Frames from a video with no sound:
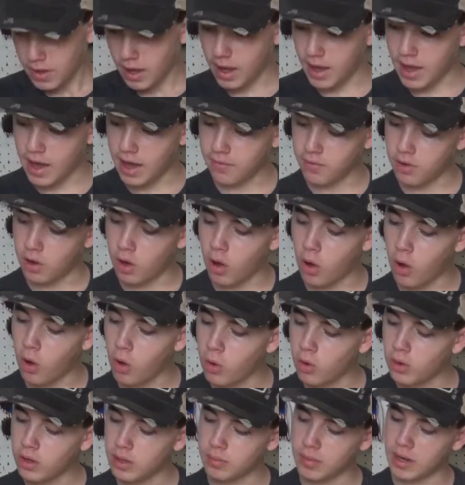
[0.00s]
I have a
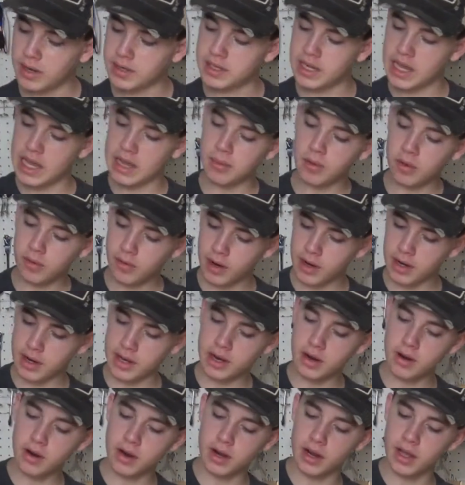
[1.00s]
hole in my table right
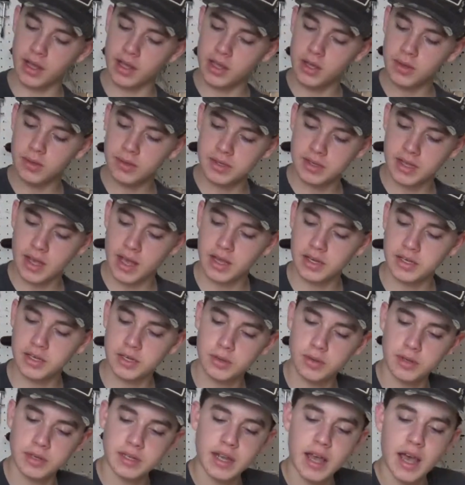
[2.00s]
here, and I use that
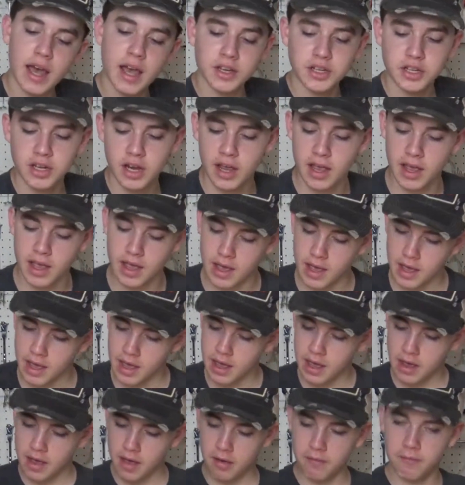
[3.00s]
to attach a
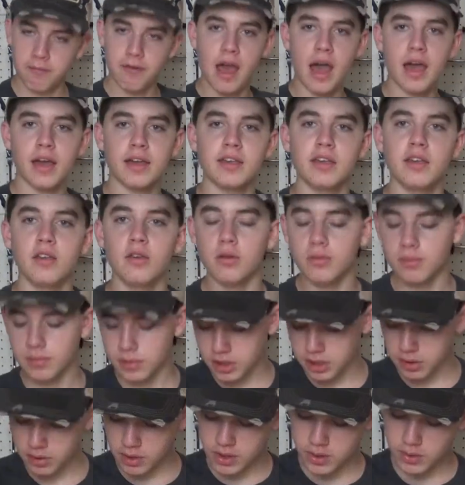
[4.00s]
vacuum
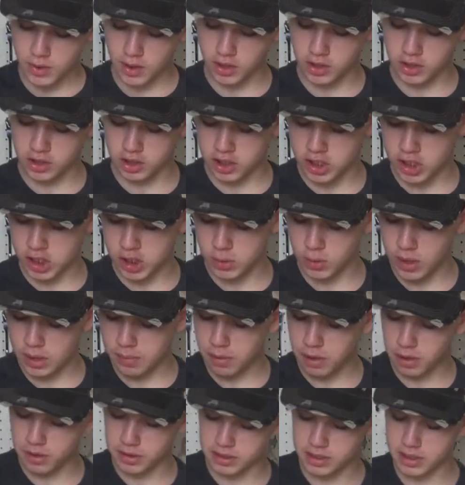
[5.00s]
to it so I can just sweep
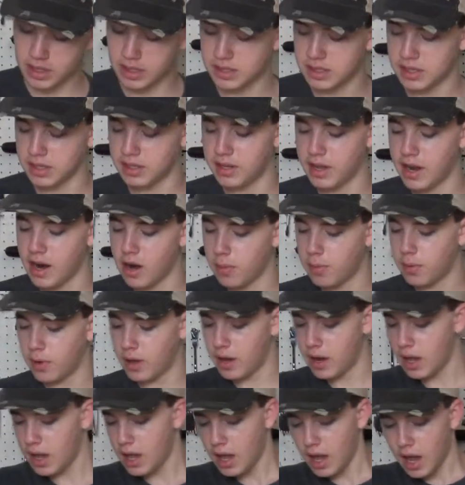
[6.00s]
all the dust in there,
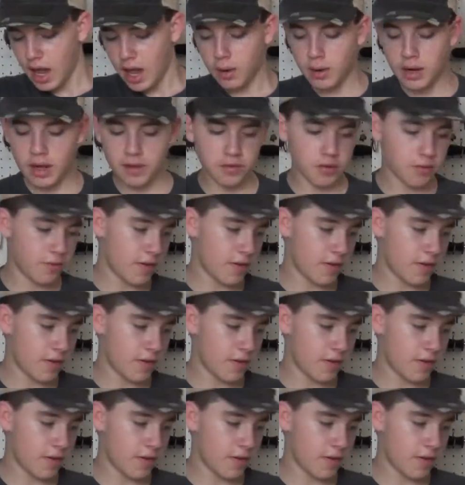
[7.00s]
but I don't have the